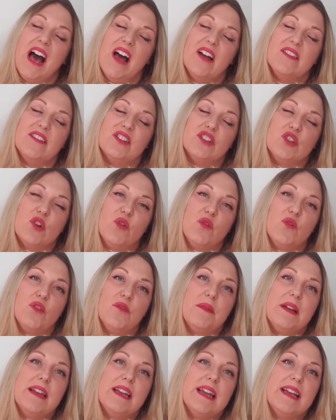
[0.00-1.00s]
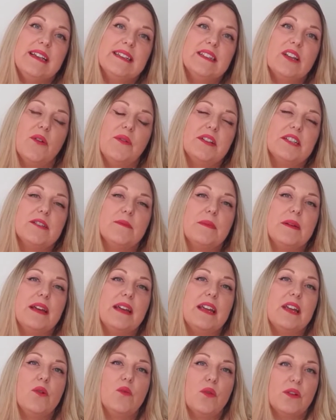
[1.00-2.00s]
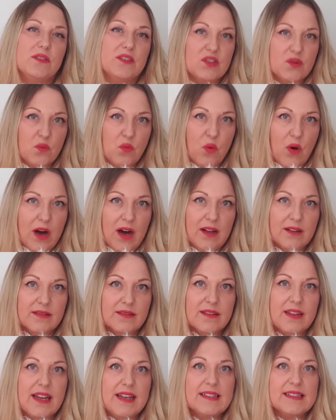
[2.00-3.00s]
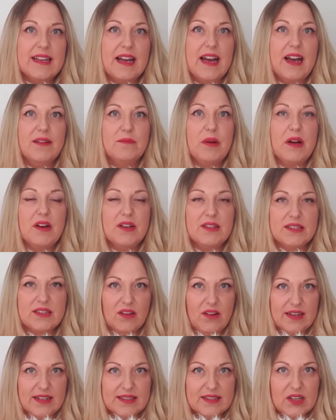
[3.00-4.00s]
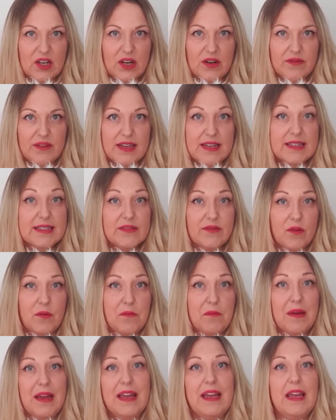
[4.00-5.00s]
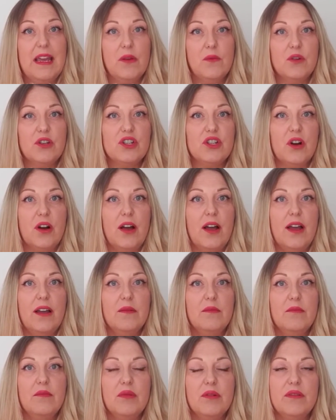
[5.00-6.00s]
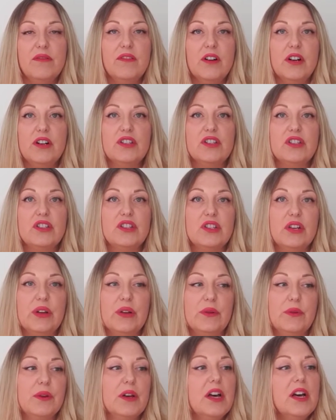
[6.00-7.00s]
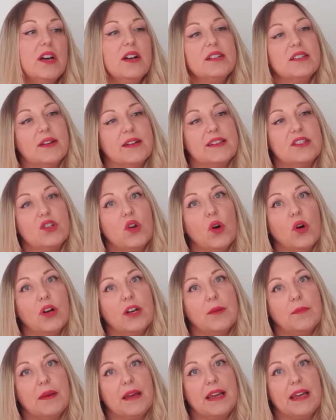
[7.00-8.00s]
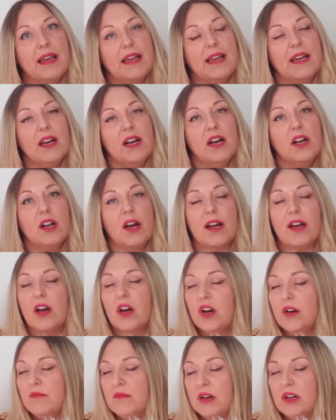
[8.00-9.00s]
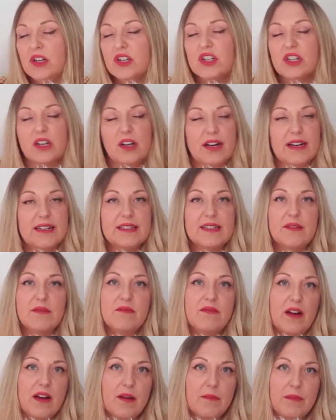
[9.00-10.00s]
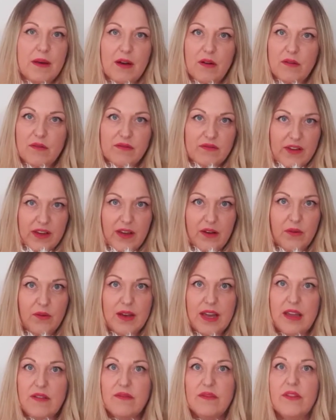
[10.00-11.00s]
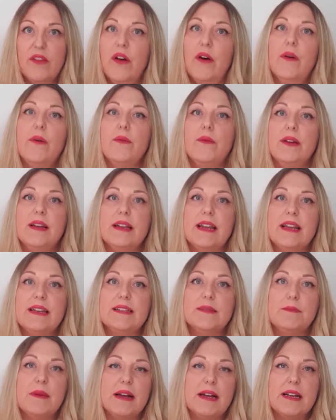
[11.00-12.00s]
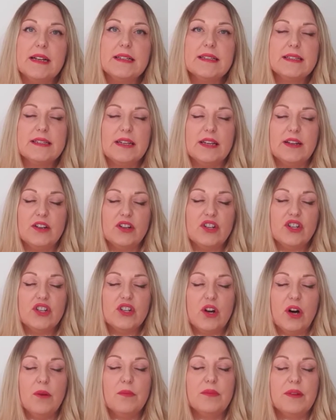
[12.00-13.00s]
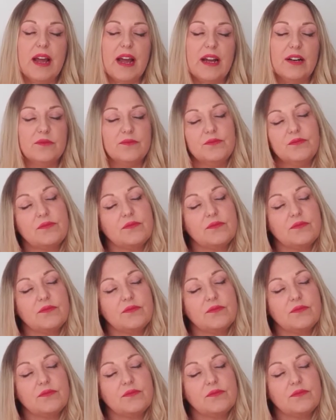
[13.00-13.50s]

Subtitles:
The dog grooming is going to be one-to-one. It's that personalised service from me, which I prefer to do. So it's not going to be like a commercialised conveyor belt feel, even though it is based in a shop now.